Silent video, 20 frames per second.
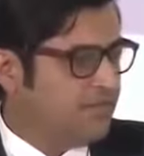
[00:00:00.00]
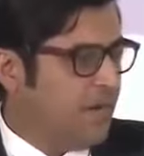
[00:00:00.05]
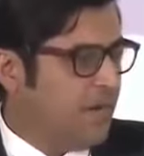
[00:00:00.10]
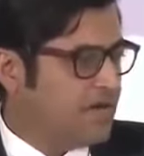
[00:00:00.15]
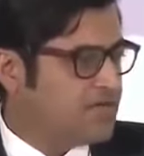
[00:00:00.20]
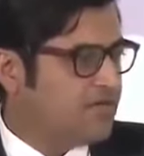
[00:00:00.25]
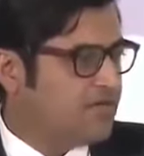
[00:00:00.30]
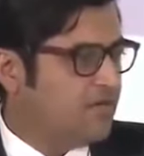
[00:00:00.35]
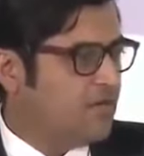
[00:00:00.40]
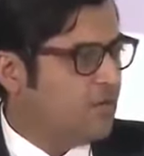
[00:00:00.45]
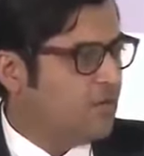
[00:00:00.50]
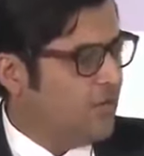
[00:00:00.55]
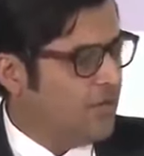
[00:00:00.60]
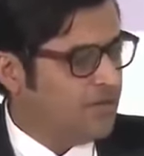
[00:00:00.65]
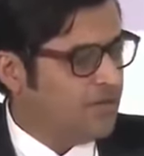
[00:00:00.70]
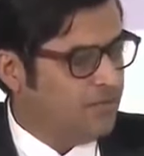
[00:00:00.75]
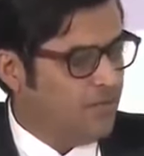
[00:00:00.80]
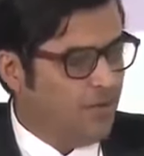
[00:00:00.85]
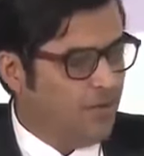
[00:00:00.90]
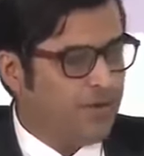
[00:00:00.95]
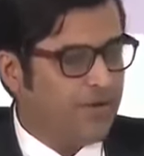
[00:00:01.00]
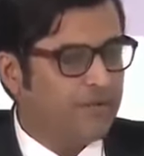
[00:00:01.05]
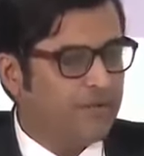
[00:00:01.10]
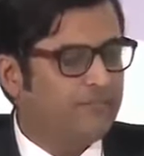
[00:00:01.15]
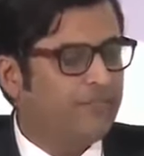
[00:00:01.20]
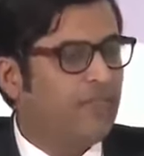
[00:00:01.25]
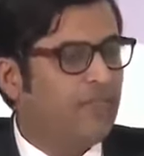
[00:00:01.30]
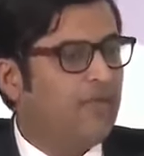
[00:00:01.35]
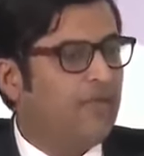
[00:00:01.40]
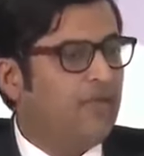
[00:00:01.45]
parts of the world
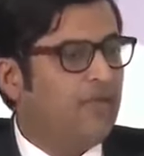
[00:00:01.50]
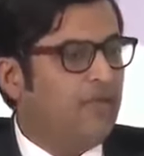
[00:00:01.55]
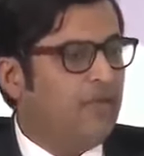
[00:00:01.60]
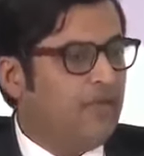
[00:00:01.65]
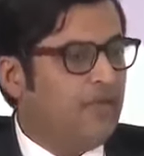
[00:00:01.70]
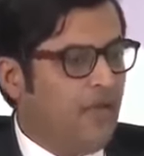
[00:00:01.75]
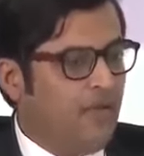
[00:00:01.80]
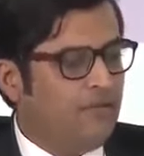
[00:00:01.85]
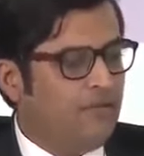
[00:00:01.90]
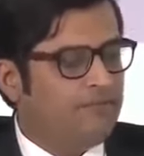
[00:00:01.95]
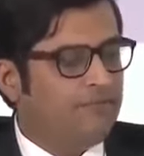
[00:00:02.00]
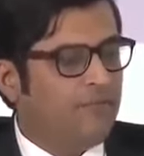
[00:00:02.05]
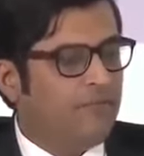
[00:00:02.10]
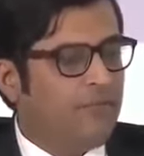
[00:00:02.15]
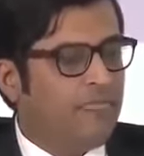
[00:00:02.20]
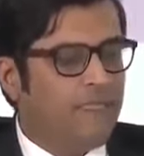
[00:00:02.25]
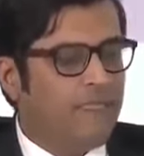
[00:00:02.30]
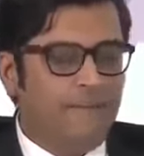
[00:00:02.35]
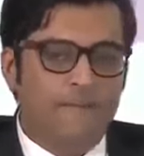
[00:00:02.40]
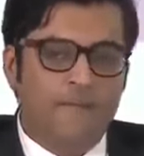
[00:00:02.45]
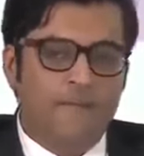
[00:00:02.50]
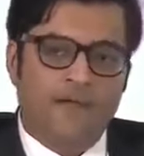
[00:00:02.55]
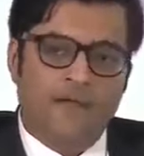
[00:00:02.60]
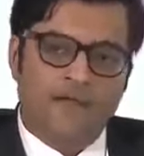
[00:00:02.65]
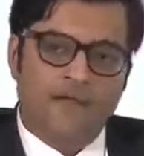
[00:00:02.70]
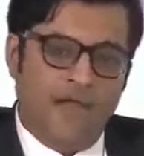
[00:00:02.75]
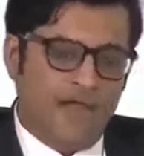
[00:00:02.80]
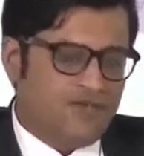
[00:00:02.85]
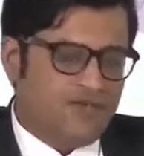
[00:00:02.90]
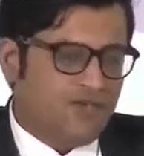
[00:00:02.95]
boring. Now,
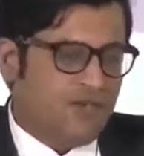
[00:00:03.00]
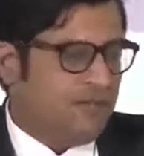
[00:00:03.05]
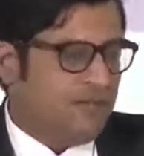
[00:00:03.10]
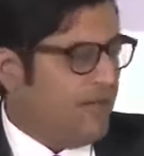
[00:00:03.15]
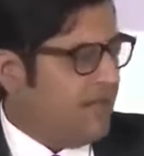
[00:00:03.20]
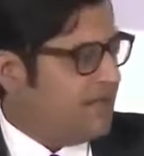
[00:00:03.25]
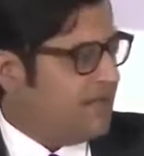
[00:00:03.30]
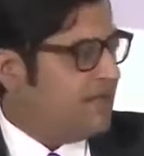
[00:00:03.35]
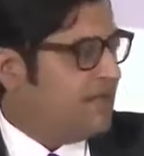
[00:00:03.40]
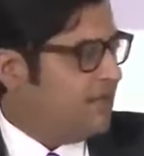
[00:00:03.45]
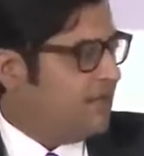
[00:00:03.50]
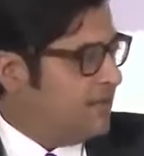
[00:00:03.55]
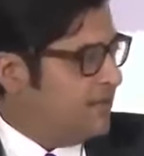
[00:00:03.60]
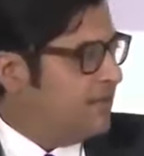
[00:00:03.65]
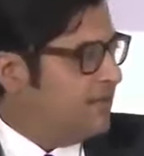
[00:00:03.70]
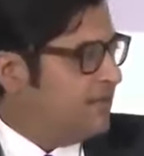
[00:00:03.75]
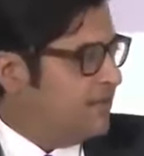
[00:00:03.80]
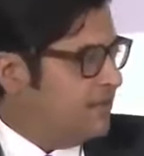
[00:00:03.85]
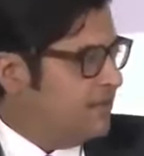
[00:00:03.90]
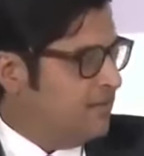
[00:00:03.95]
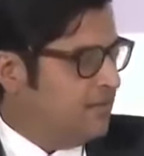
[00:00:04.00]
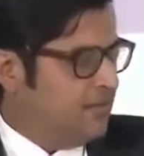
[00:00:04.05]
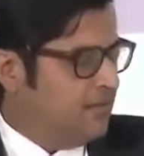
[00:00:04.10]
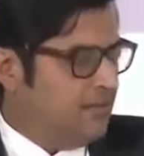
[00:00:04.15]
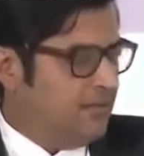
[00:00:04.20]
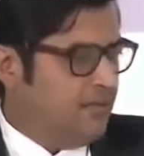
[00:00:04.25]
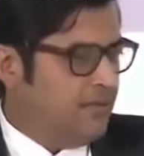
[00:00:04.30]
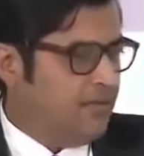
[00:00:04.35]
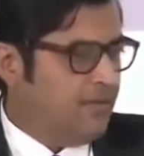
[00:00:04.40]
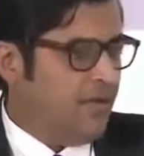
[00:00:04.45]
you agree with John
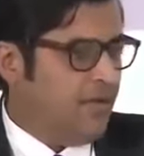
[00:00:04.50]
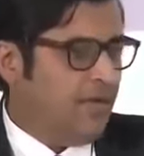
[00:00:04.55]
Simpson?